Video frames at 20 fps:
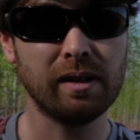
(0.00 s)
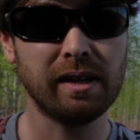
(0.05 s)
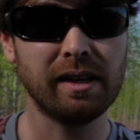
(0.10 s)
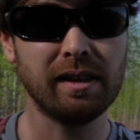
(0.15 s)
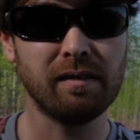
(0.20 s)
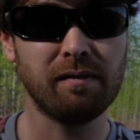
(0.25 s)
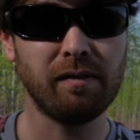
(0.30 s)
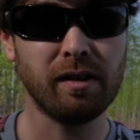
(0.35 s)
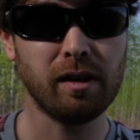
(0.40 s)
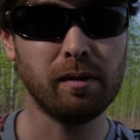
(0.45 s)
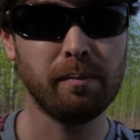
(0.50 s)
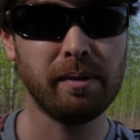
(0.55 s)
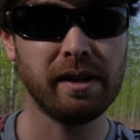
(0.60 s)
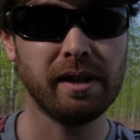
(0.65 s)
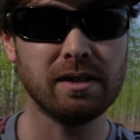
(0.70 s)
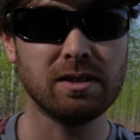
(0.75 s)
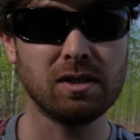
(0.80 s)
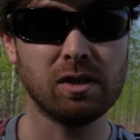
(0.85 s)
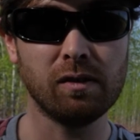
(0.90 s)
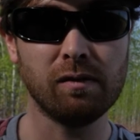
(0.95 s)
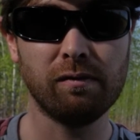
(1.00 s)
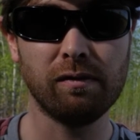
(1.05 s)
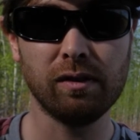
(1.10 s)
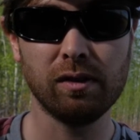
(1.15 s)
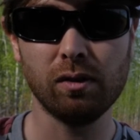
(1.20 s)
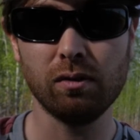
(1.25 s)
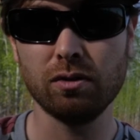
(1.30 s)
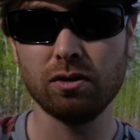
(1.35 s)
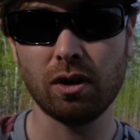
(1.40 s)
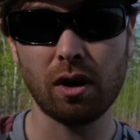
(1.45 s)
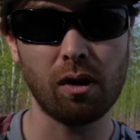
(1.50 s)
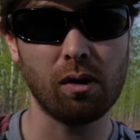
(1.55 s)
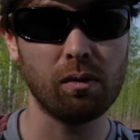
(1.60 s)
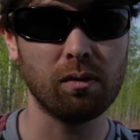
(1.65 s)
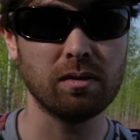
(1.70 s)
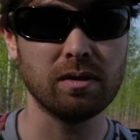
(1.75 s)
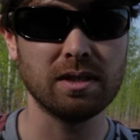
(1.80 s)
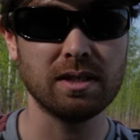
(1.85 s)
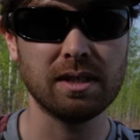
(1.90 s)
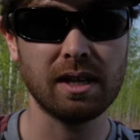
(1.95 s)
in the Philippines who flew
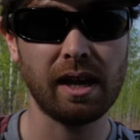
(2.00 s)
drones